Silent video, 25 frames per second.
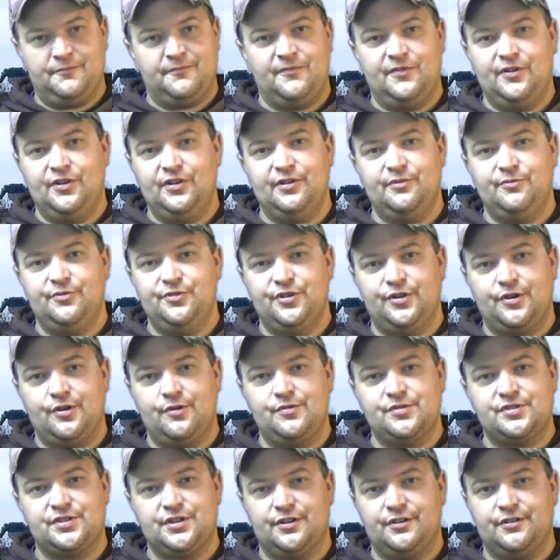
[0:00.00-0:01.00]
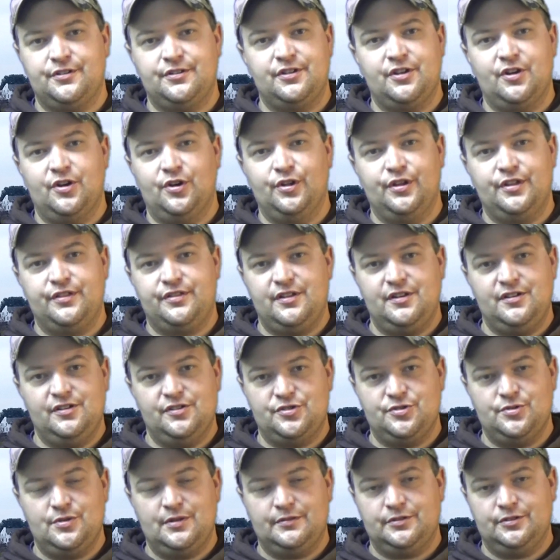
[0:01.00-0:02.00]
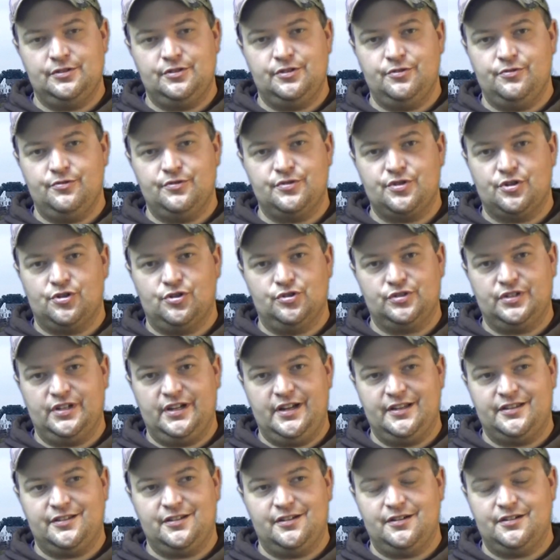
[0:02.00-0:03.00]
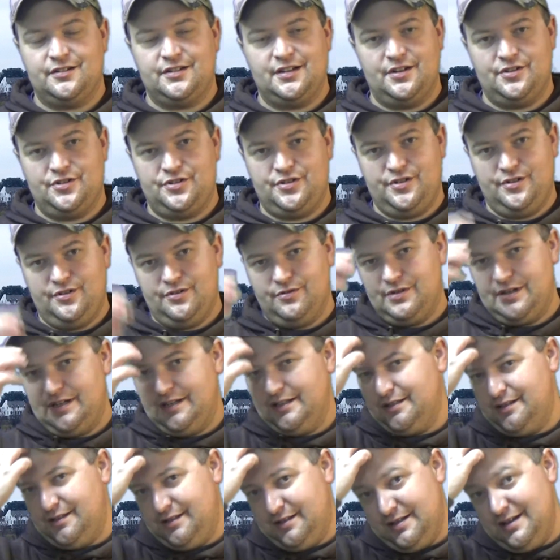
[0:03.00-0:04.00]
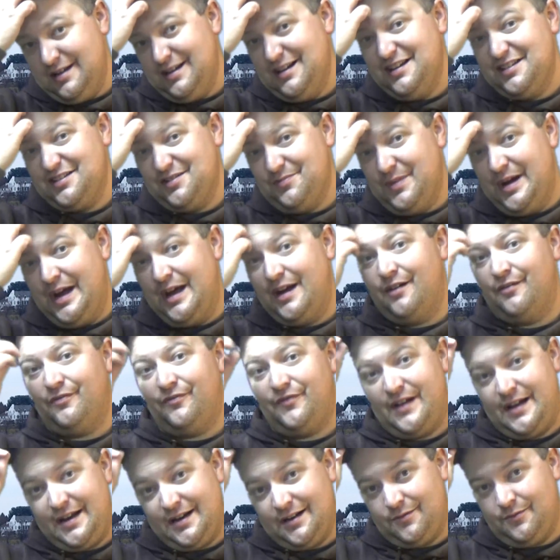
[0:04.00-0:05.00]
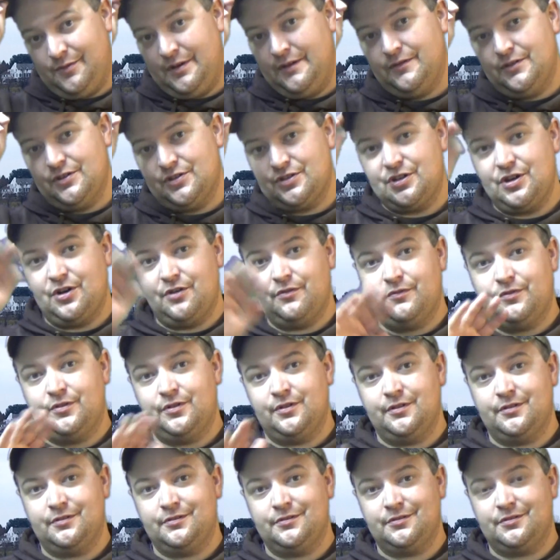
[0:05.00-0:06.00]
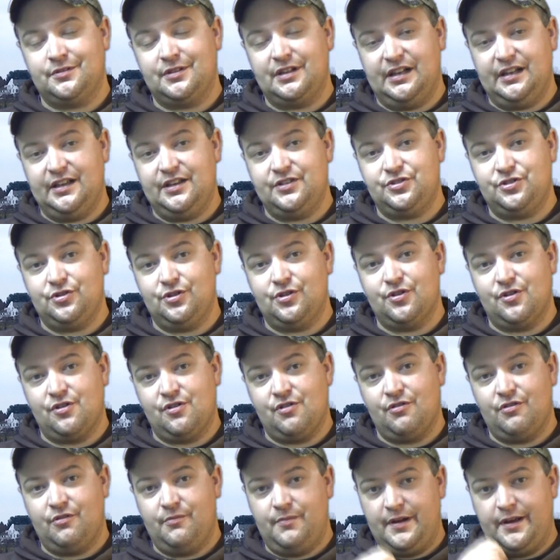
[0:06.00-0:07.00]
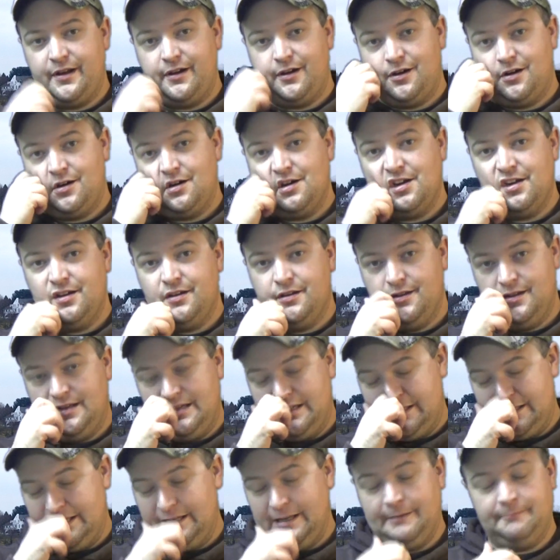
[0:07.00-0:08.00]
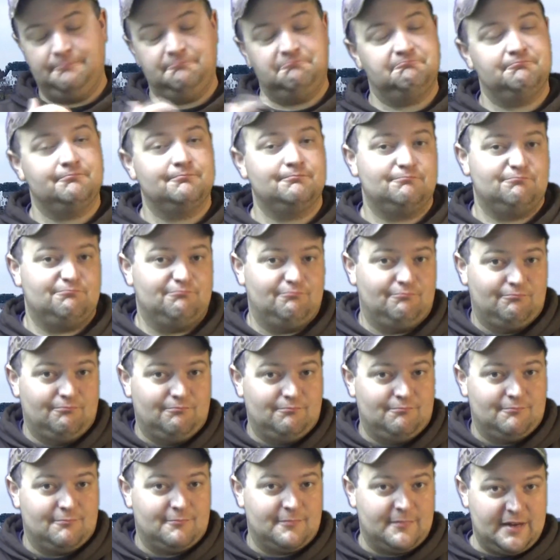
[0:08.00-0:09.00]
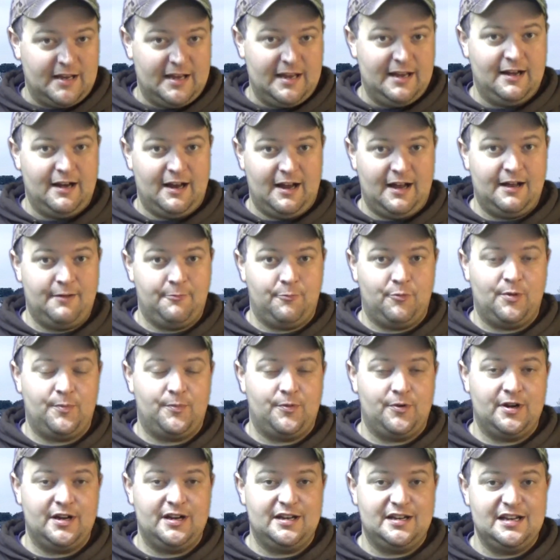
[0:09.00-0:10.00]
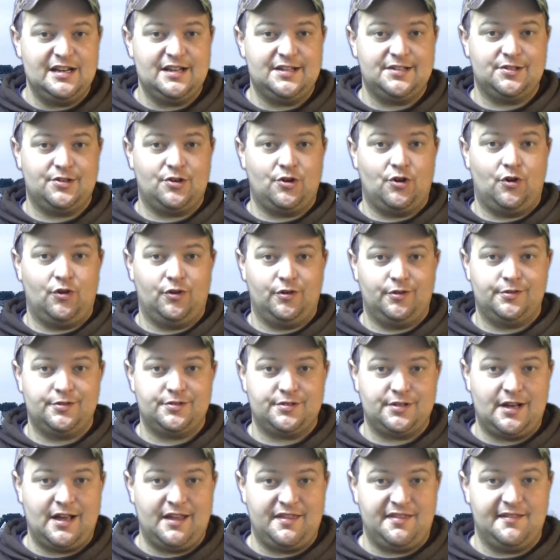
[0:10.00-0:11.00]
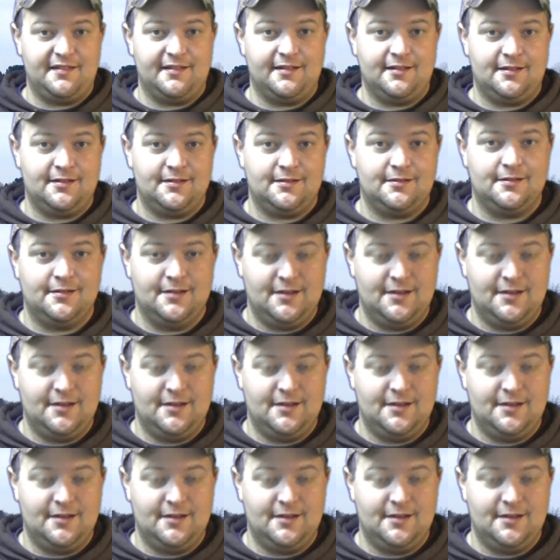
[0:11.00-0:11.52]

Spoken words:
Really, when you goose hunting, the only thing that you have to do is honk to get their attention. You don't have. As a matter of fact, we've discovered the less you call, the better it is. And we're pretty decent callers, I think.